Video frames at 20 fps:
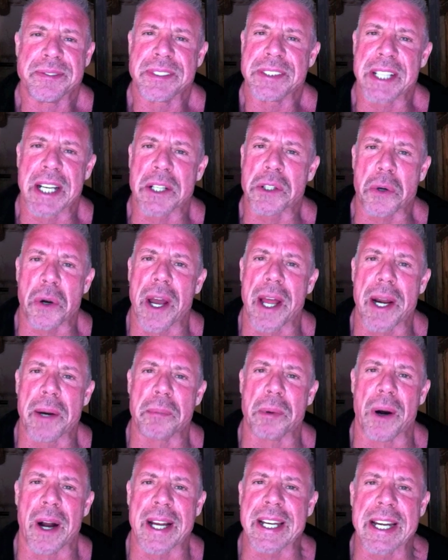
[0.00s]

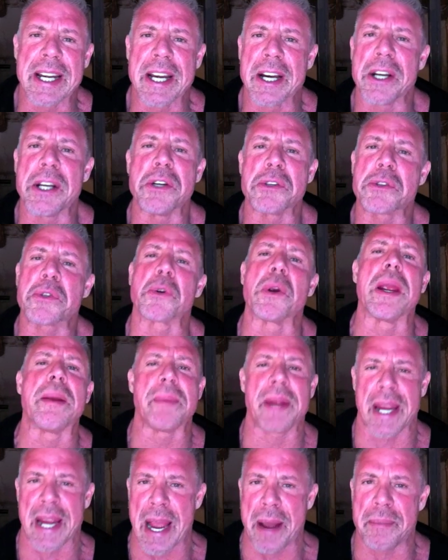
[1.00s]
incredible. I can hear you
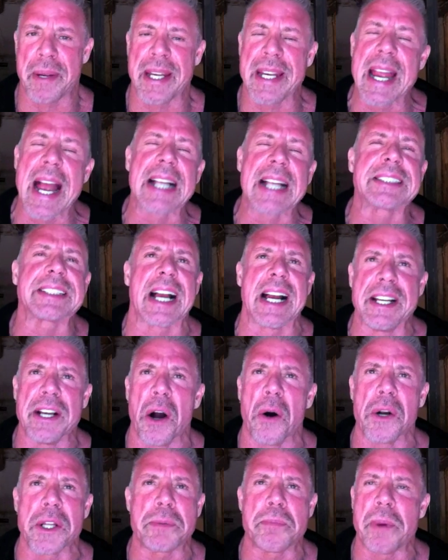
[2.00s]
screaming at me. Yes, I
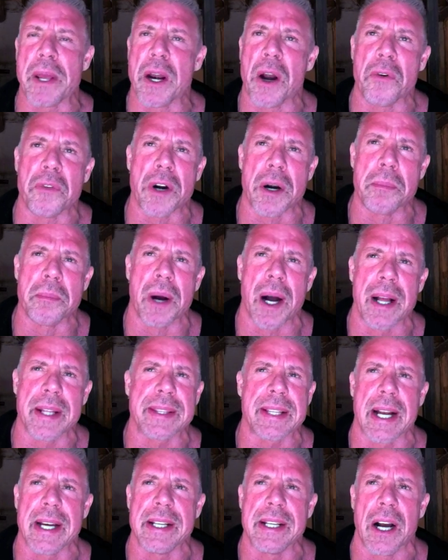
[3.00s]
know it's been over a
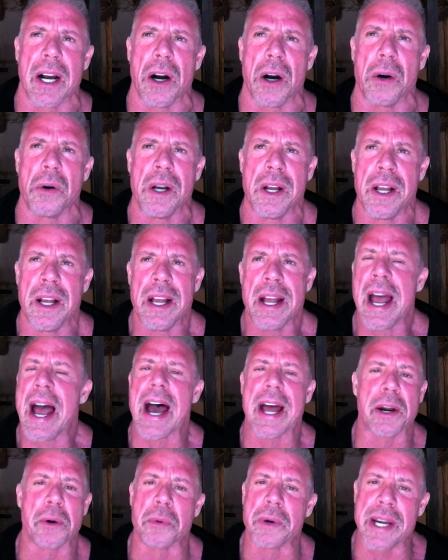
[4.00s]
month. I know
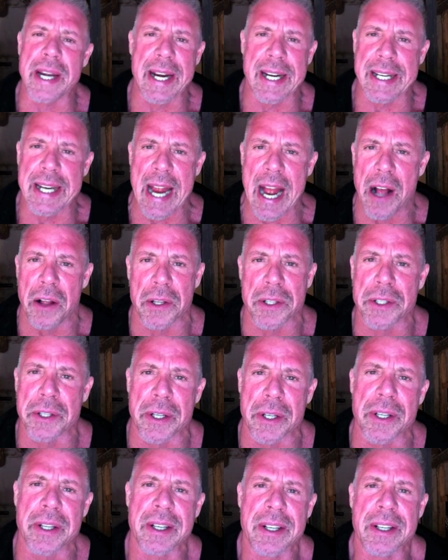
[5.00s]
how to read a
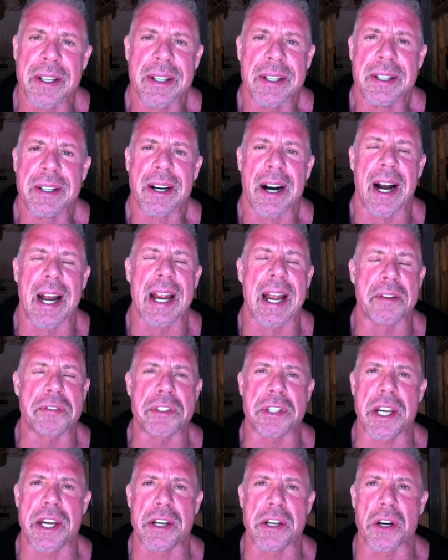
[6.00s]
calendar. I have
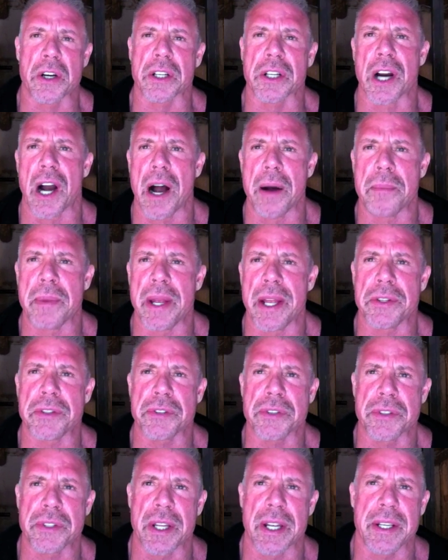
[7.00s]
seen your
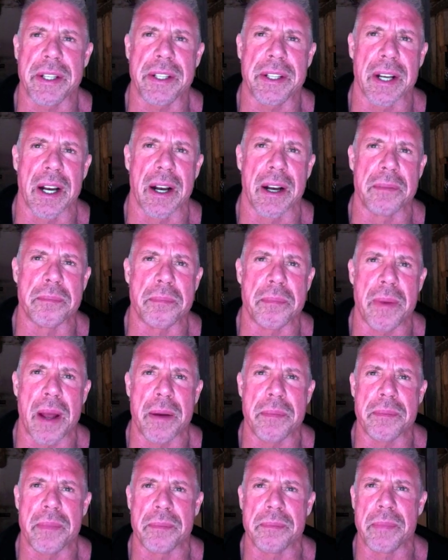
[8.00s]
comments that
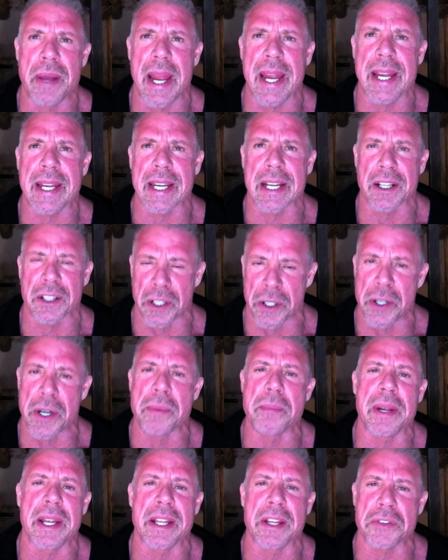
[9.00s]
make it clear to
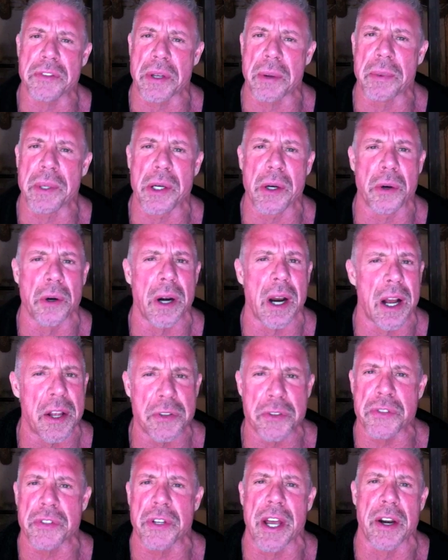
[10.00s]
me that some of you are
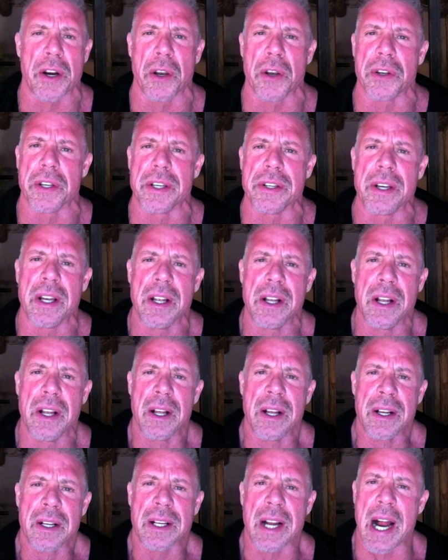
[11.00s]
unsettled and
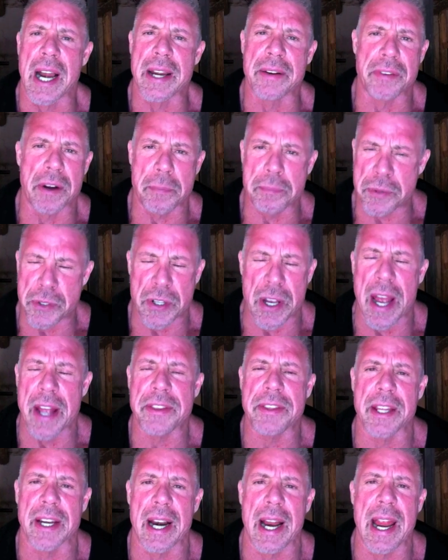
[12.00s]
kind of
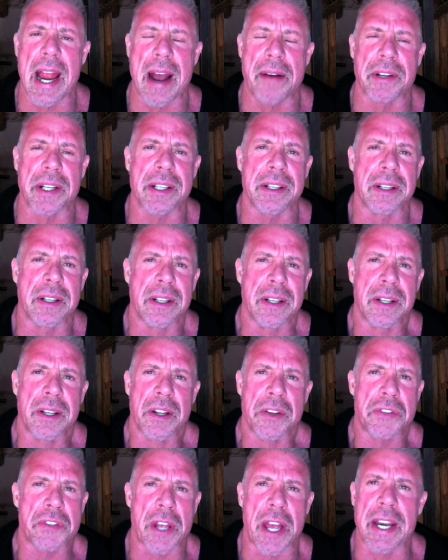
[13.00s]
upset that I haven't
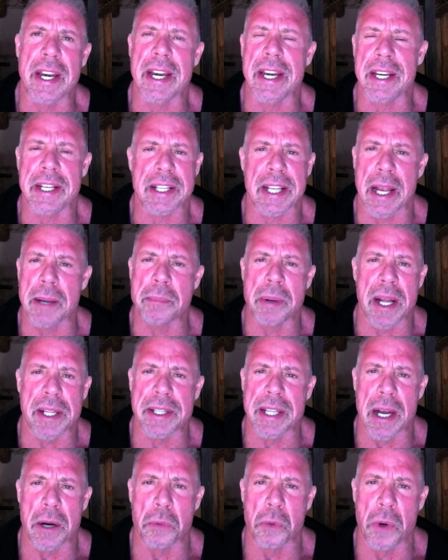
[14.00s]
said anything about
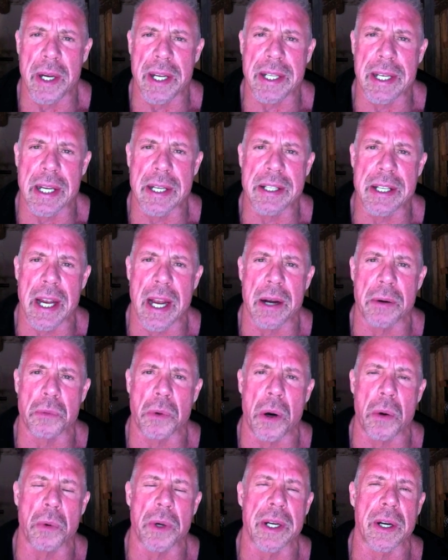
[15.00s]
that weekend yet,
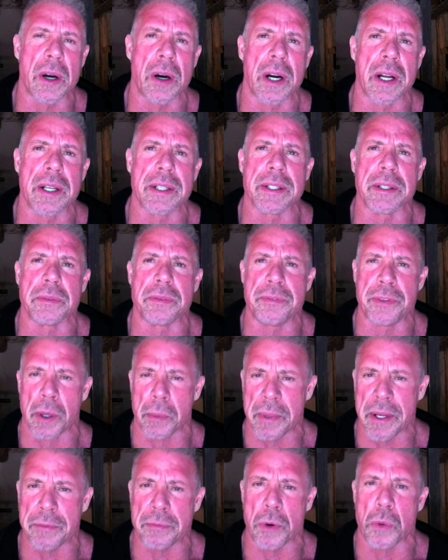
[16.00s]
what went on, the
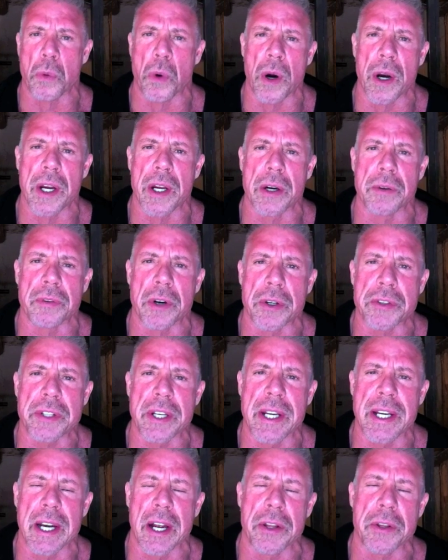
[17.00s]
filming for Warrior
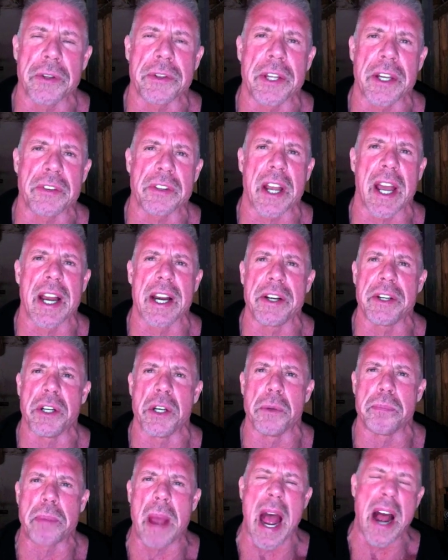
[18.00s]
University and the other things I got to
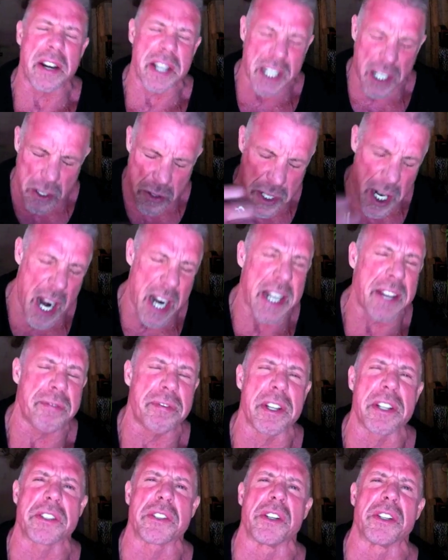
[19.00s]
do, pounding your tiny
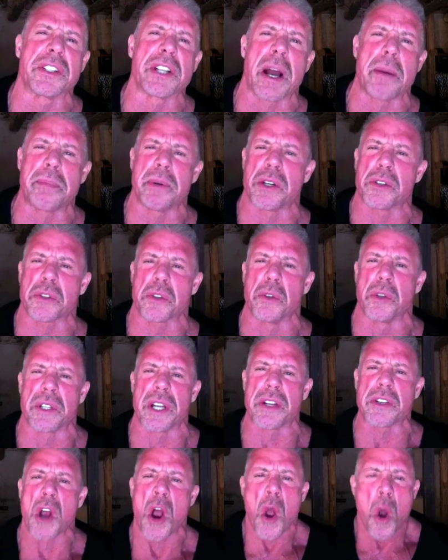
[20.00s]
fist on top of your school
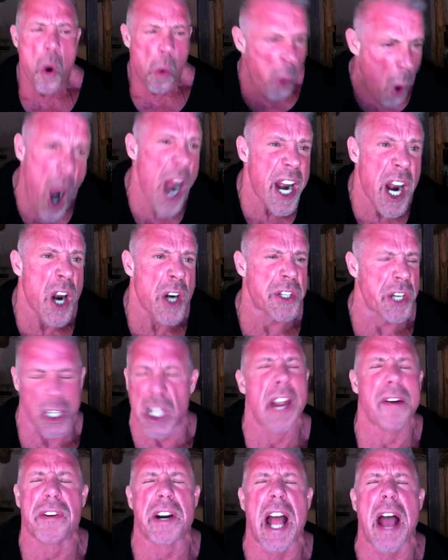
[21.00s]
desk. Warrior,
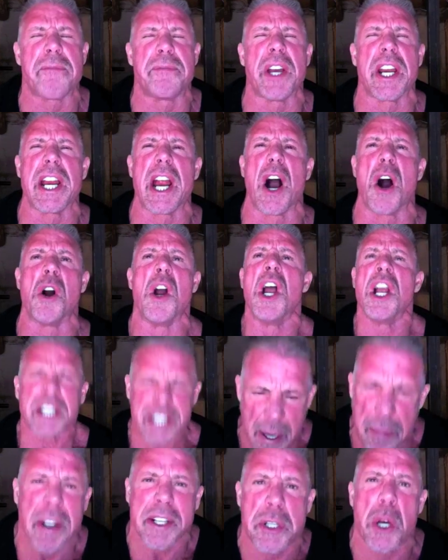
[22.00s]
deliver that video.
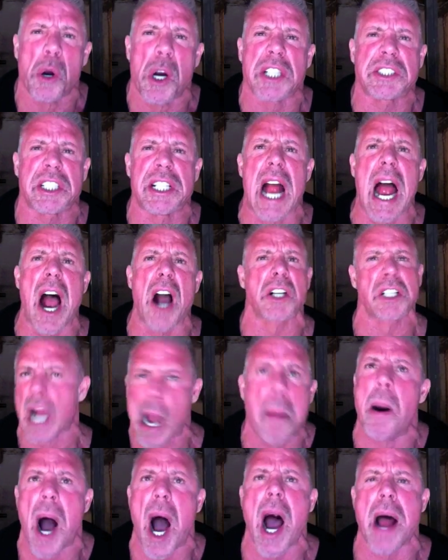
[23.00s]
Give it to us now.
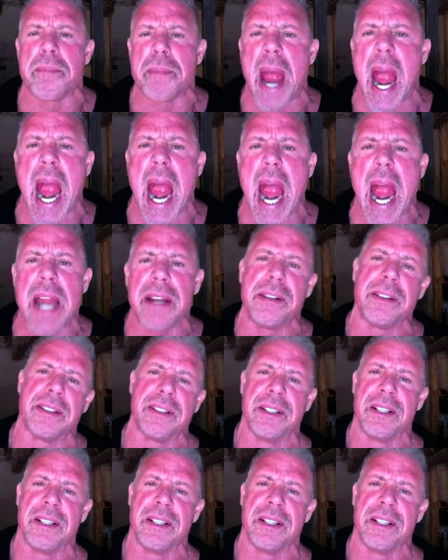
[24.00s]
Come on, man.